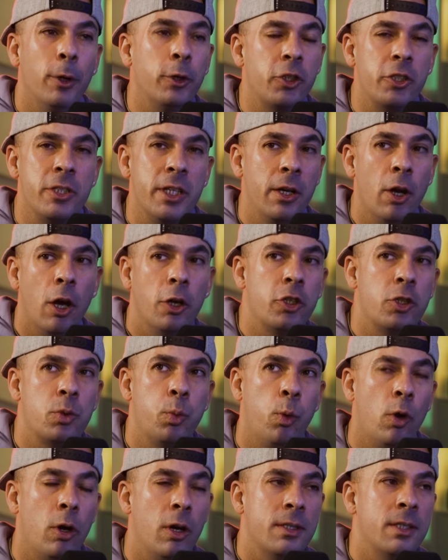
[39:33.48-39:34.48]
But does it not just
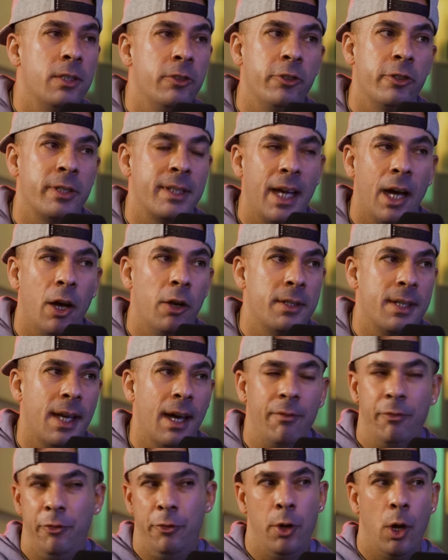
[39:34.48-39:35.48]
water us down to
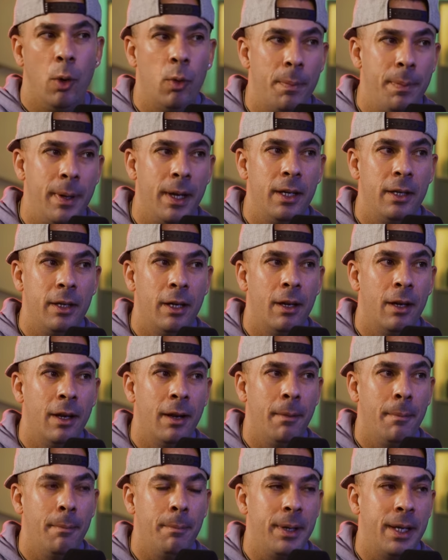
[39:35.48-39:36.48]
have no opinion
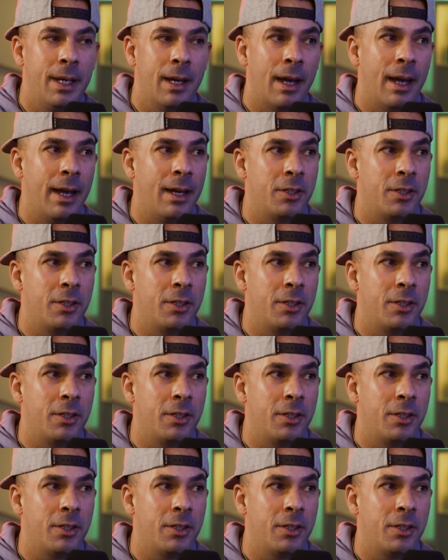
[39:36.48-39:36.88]
and then be like,